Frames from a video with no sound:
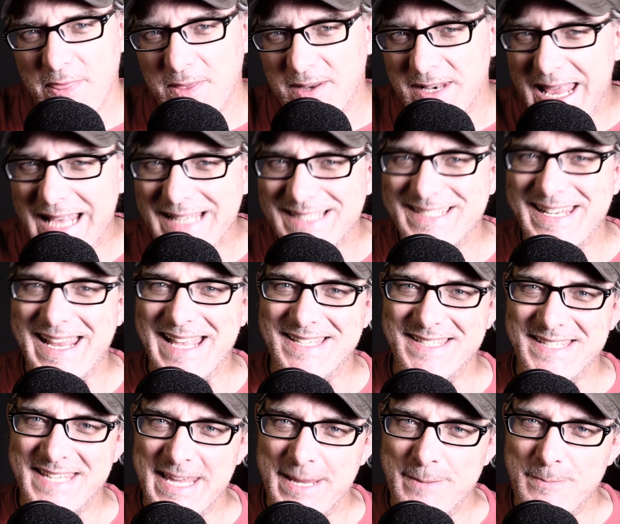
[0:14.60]
The
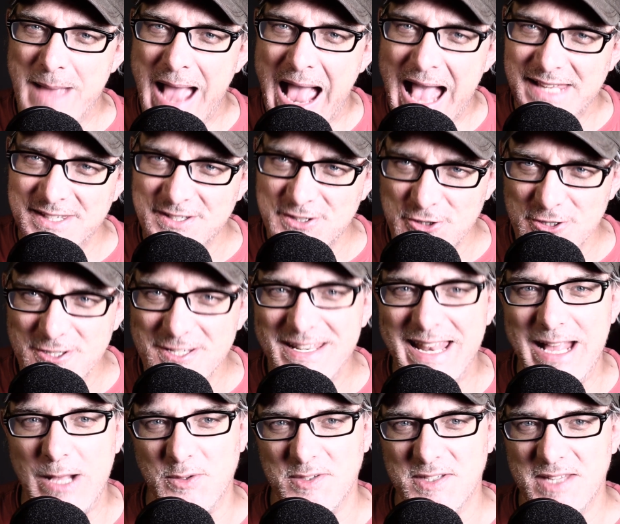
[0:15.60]
Next.js team has just
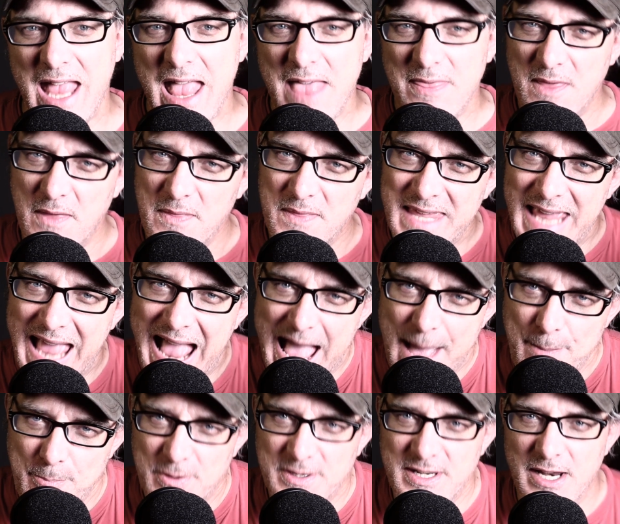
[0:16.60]
announced that the
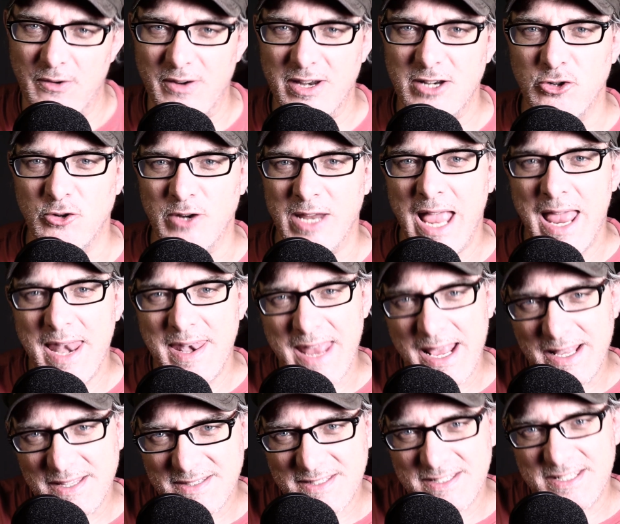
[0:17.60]
app directory,
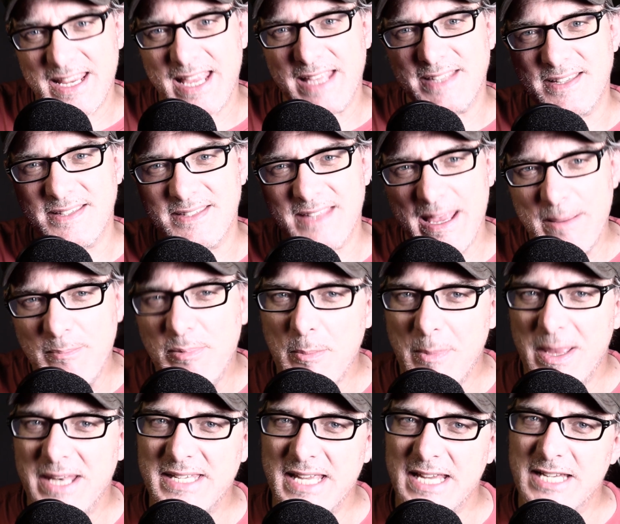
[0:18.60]
Next.js's
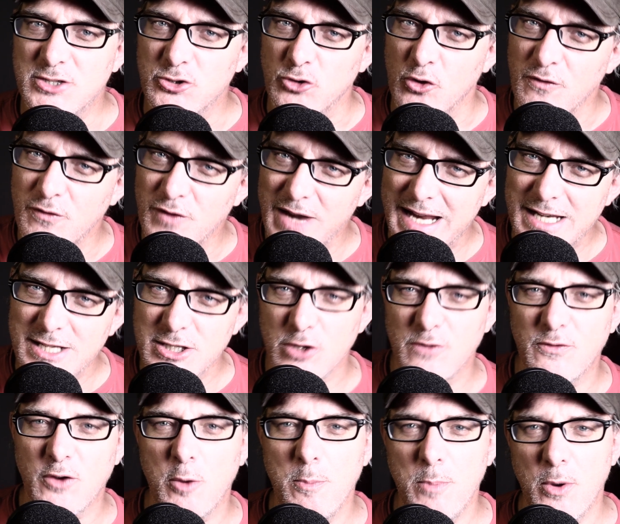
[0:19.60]
implementation of React
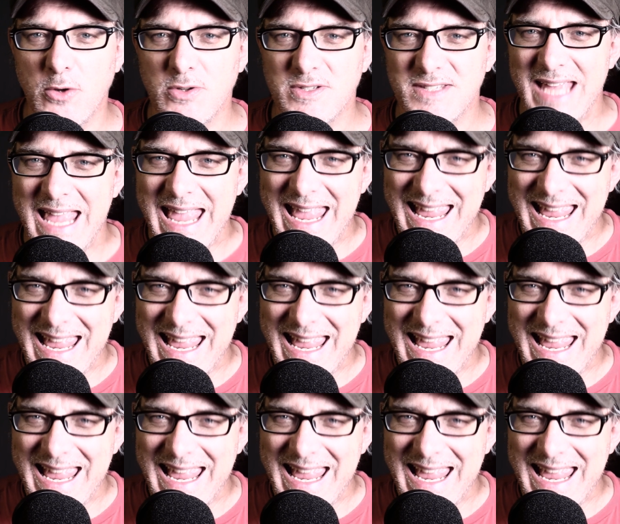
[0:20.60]
Server Components,